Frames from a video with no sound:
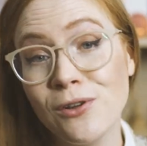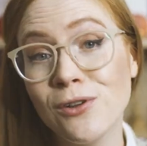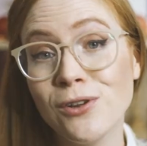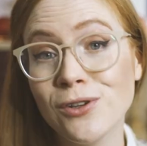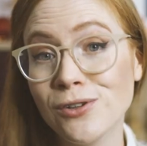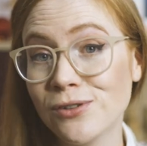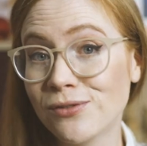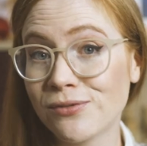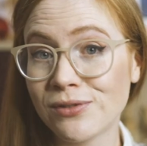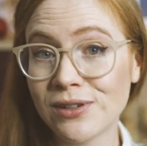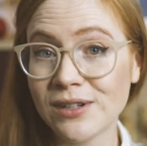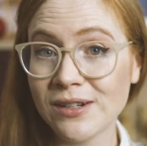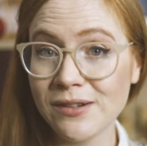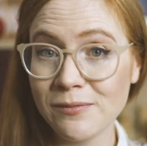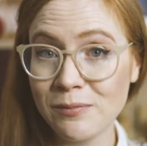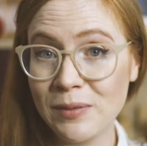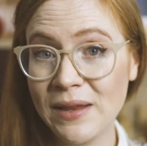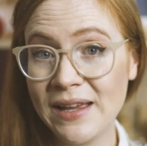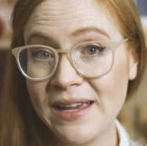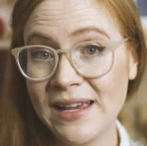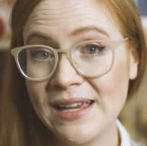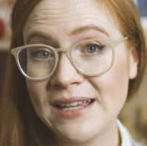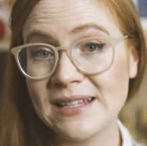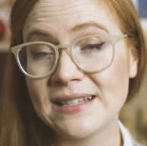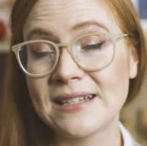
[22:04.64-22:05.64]
all over the
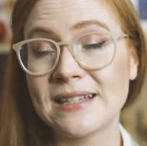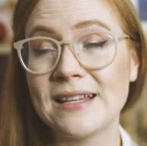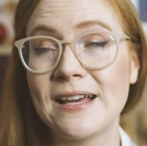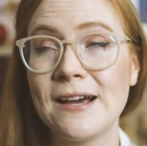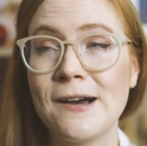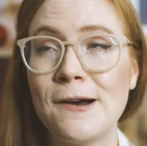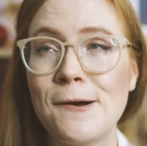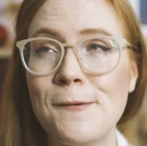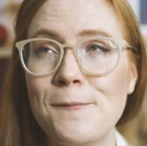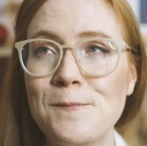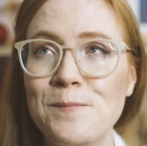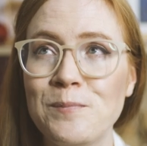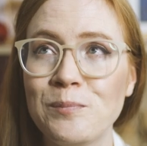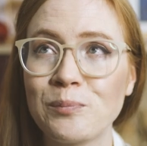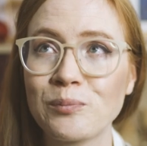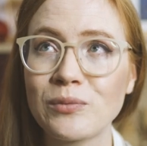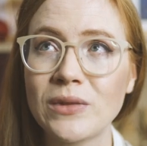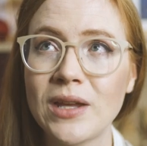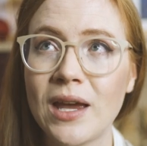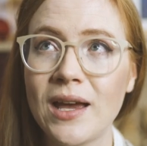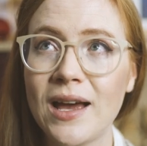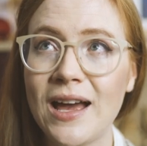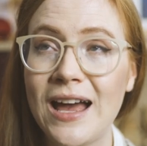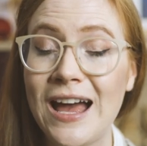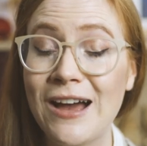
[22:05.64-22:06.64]
place.
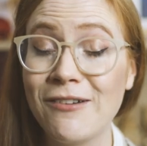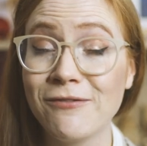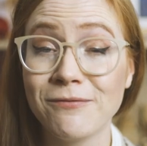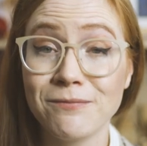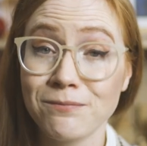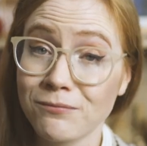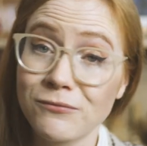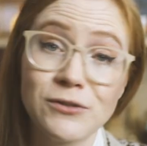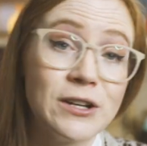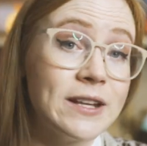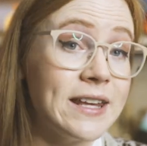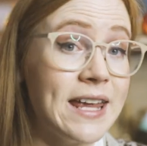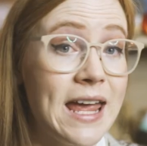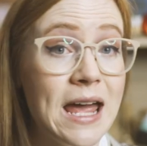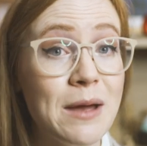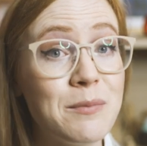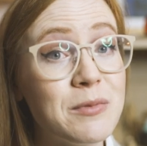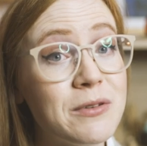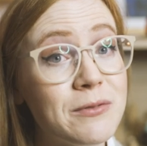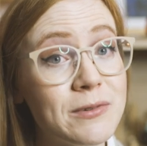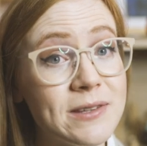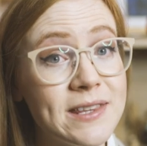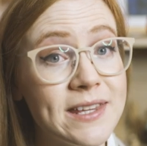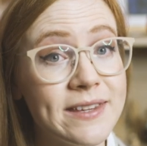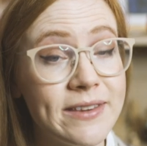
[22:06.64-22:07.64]
I'm really
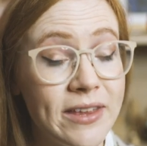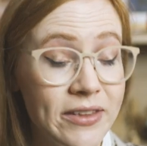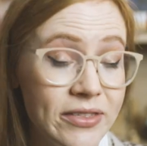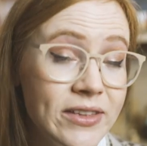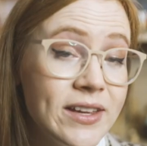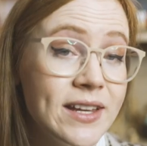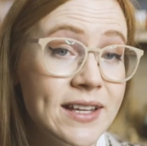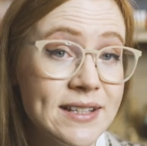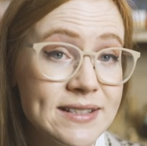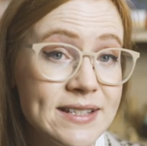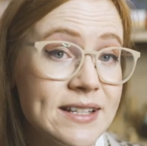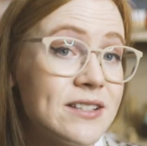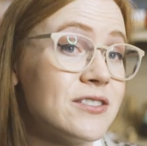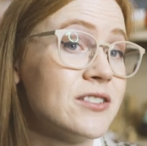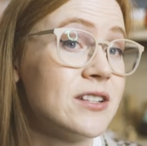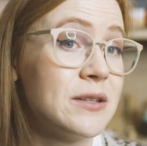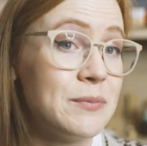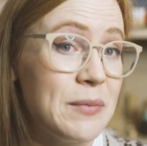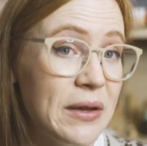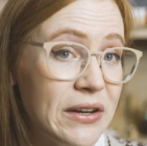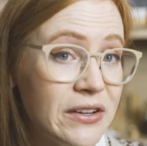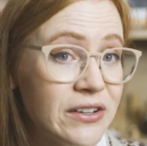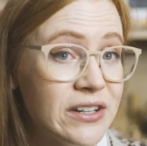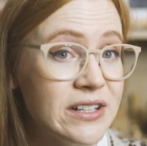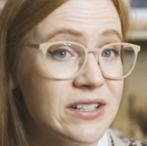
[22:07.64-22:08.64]
happy with it. I think it's actually
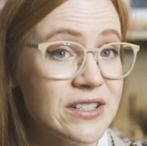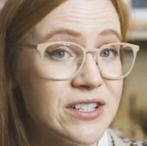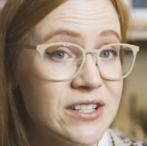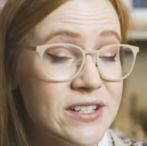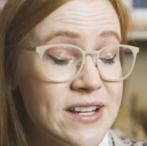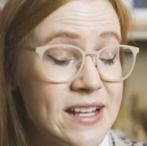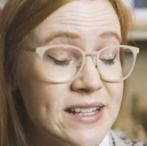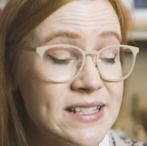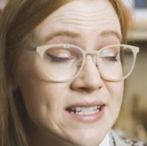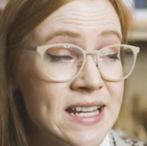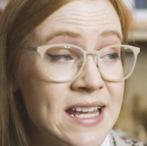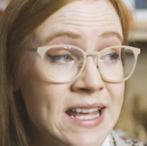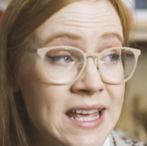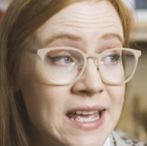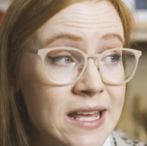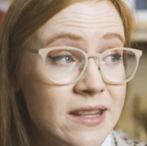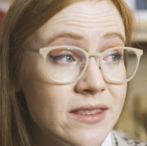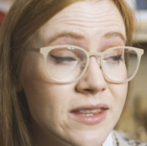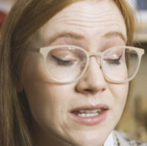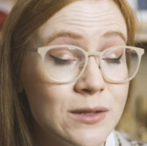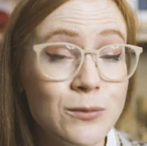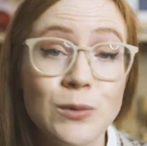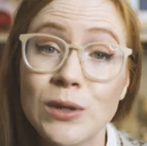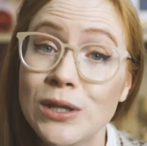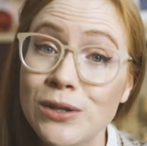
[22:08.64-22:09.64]
better internet
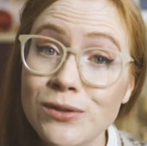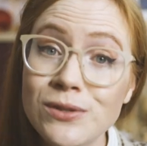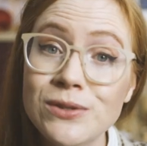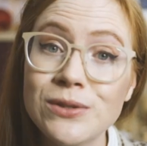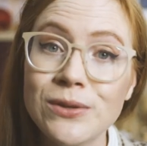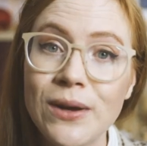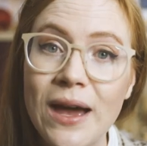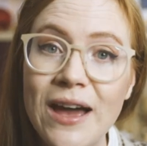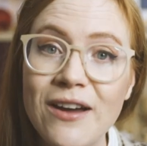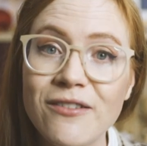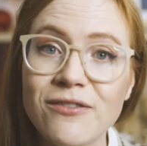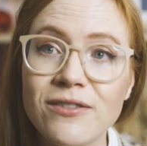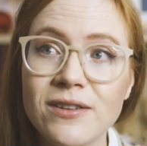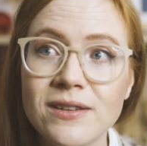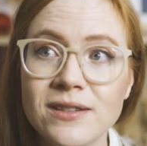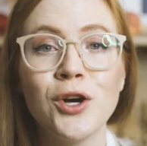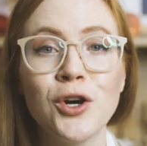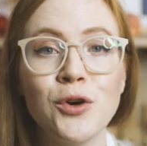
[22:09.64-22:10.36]
than we used to have.